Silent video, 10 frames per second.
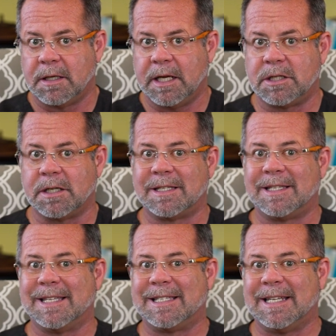It's just
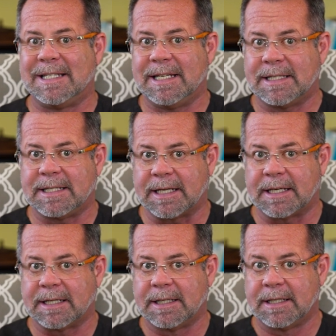the
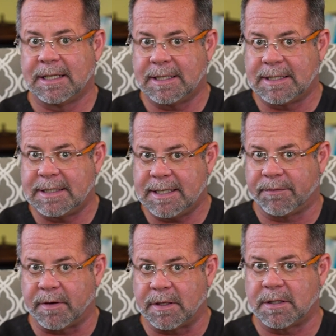statistic is
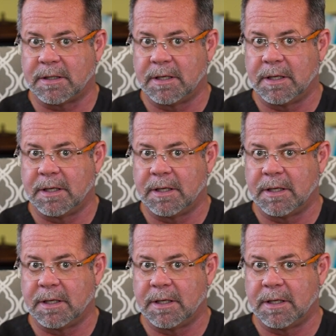different.